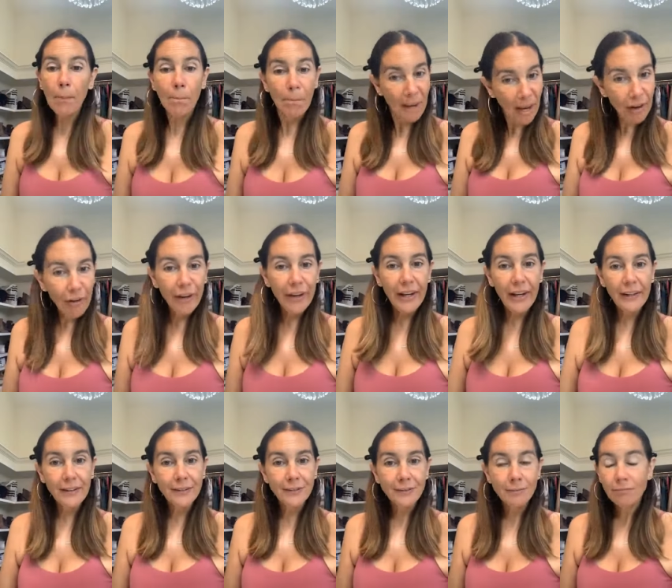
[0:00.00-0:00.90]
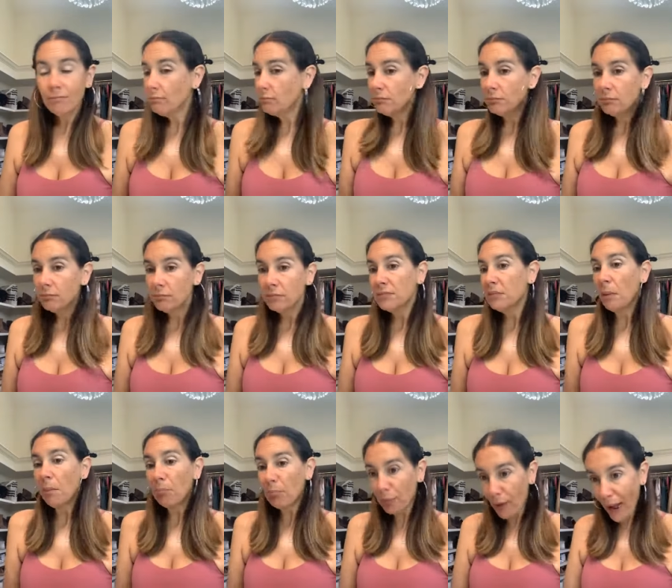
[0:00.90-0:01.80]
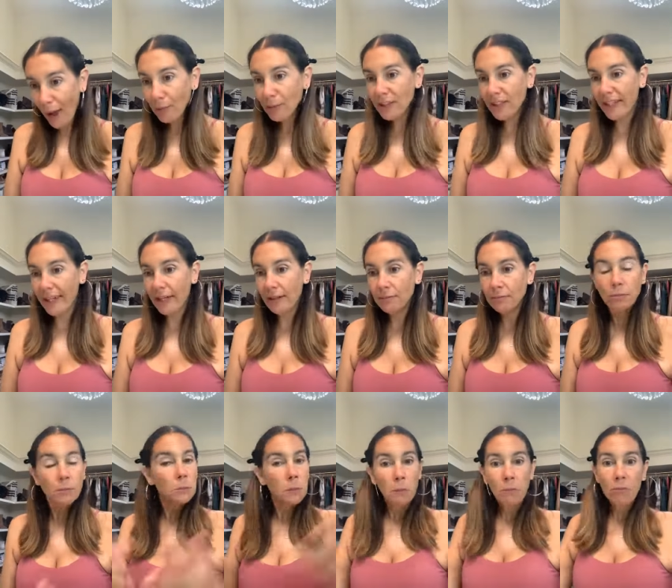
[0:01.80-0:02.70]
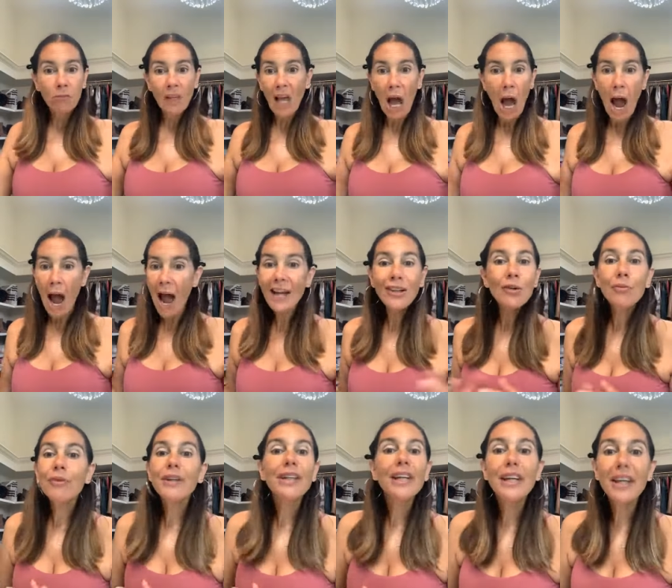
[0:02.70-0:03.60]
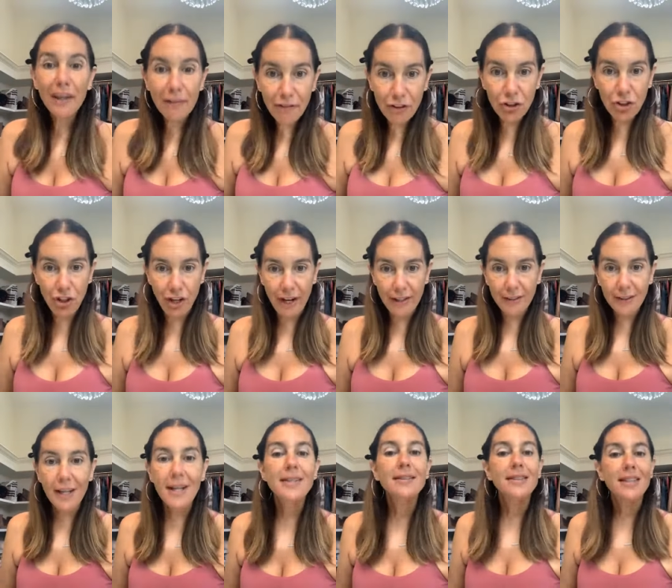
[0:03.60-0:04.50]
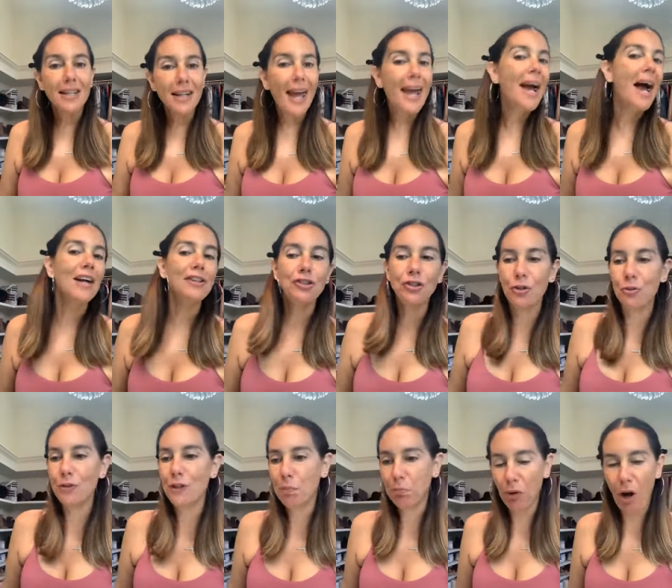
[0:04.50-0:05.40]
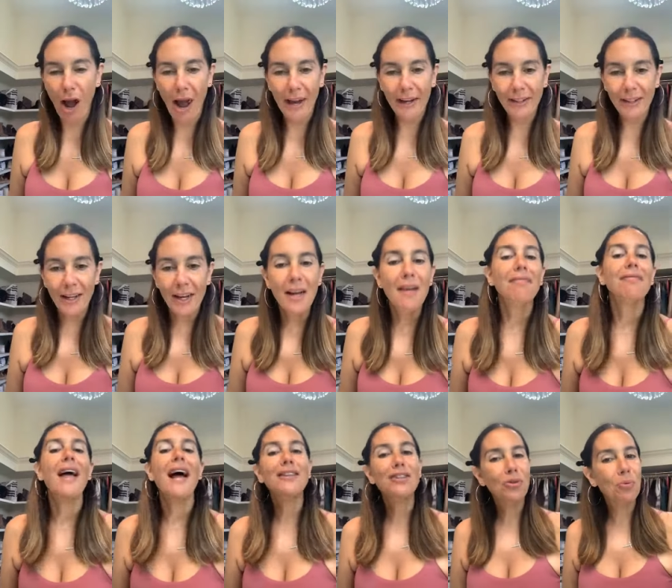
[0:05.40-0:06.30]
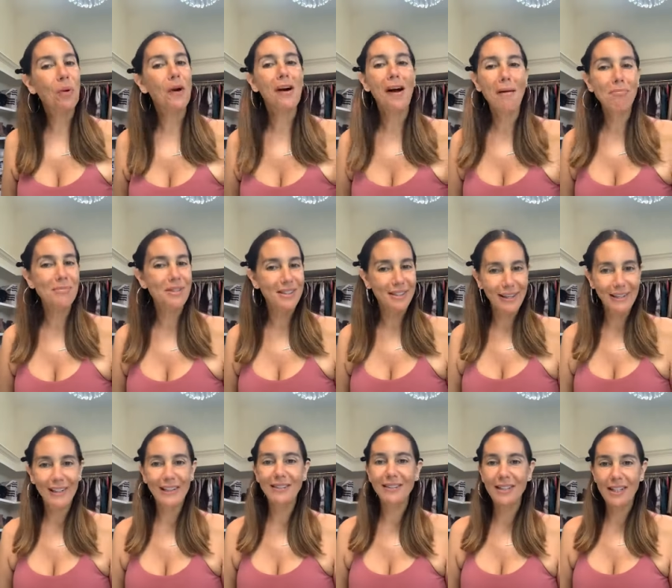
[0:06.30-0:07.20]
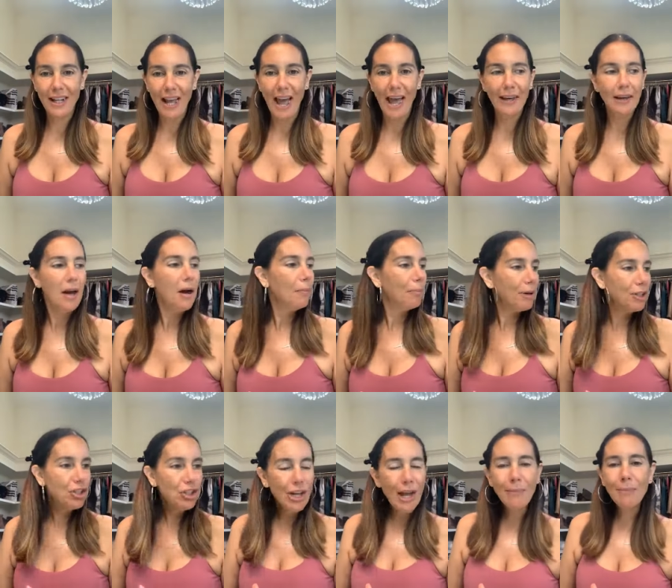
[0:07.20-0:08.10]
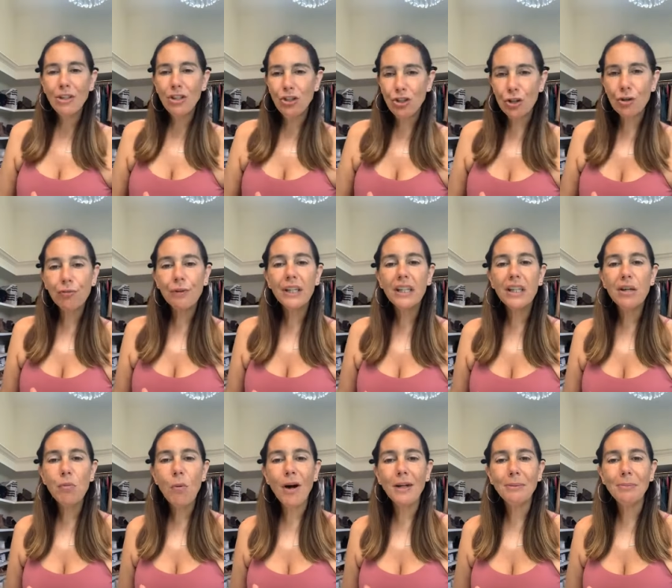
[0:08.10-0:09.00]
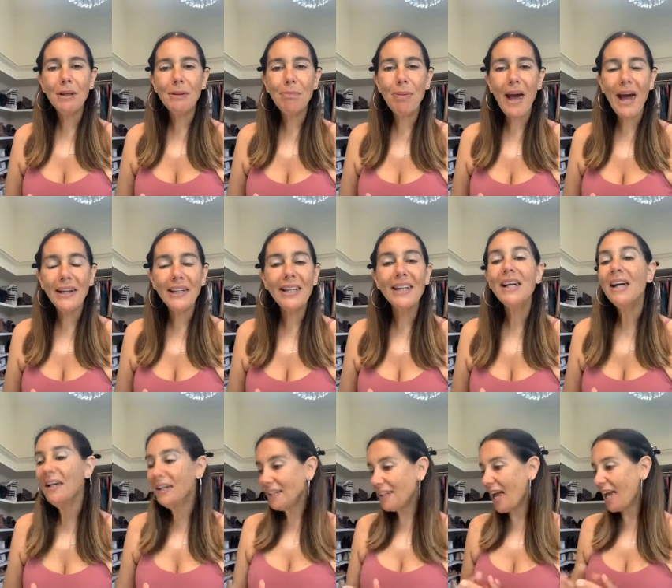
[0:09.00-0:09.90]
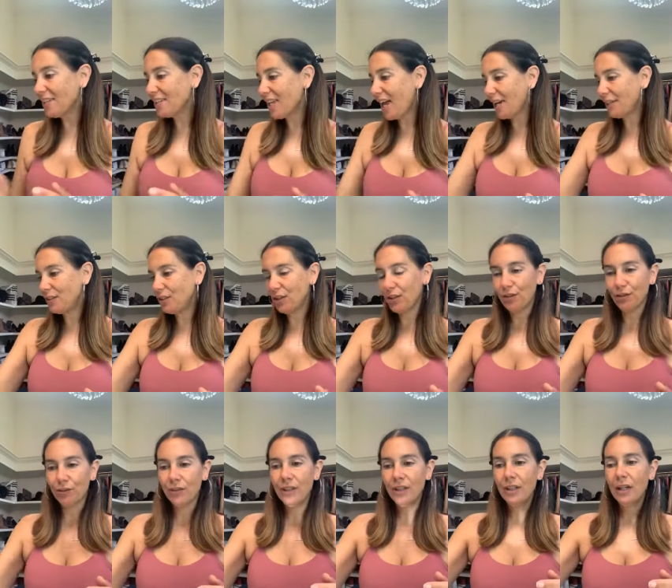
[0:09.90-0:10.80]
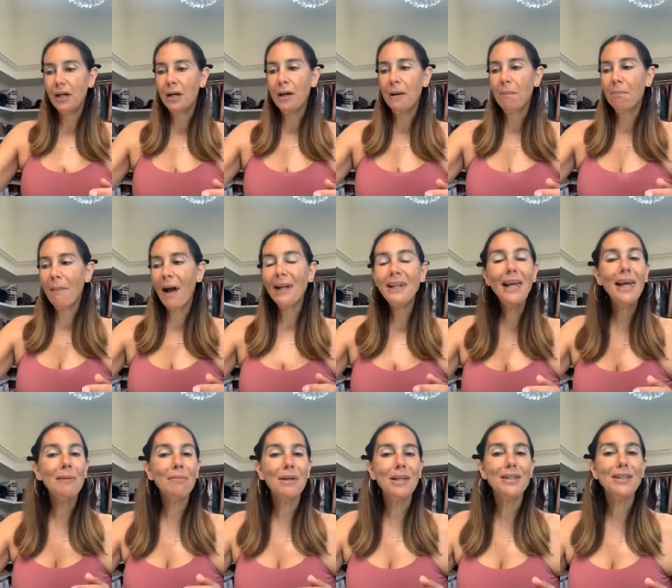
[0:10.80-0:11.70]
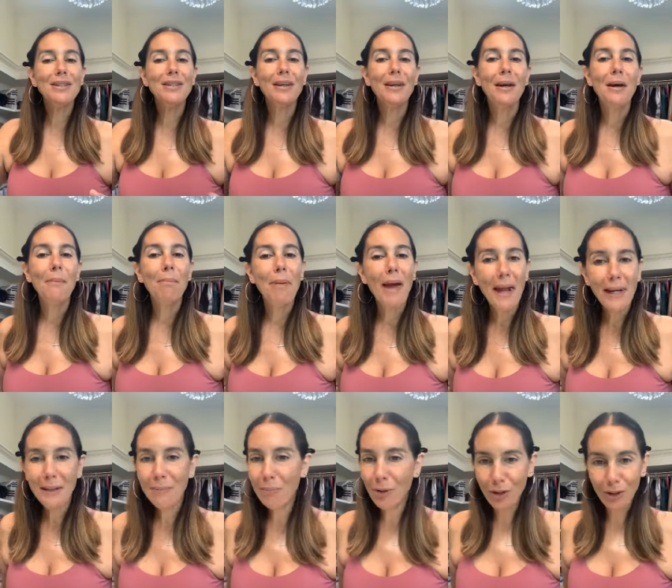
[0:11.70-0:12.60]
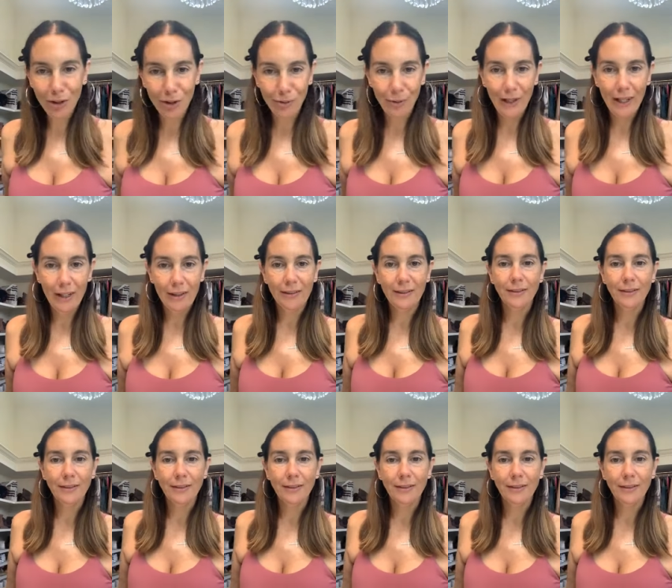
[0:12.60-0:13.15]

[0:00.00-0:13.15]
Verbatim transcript: Period. Proudly. I don't really give a shit. Today I choose pride. That's where I'm sitting today. But Jaime, do you really want to be petty? Yes, I do. My name is Petty Mercury.